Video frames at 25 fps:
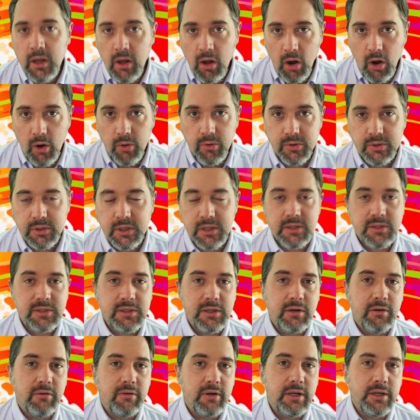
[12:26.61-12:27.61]
All those
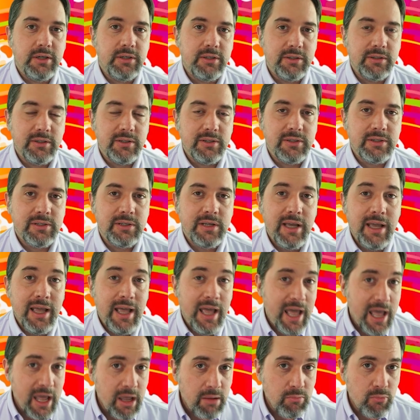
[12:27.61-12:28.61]
considerations
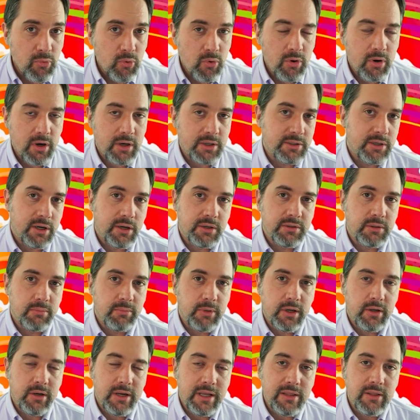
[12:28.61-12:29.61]
and more are talked
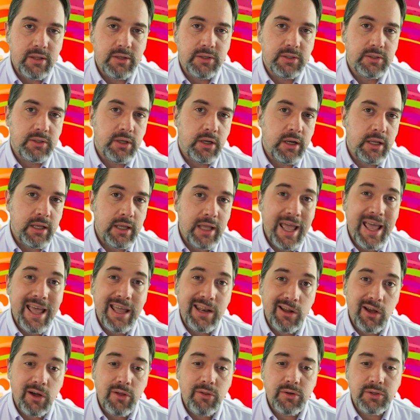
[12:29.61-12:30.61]
about in this study
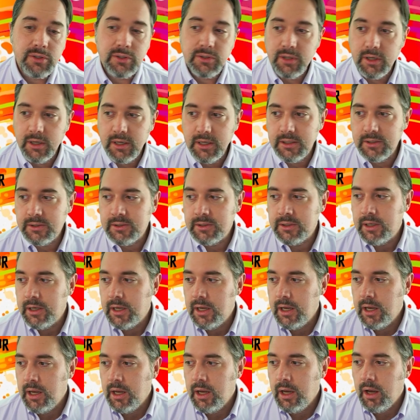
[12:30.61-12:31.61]
and other studies
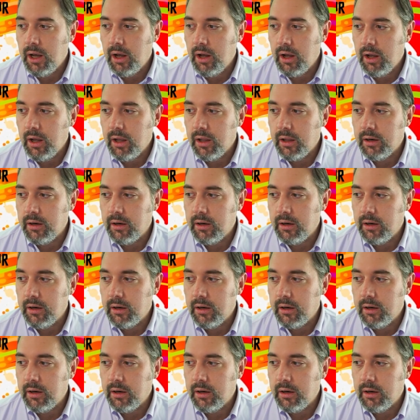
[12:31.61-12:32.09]
on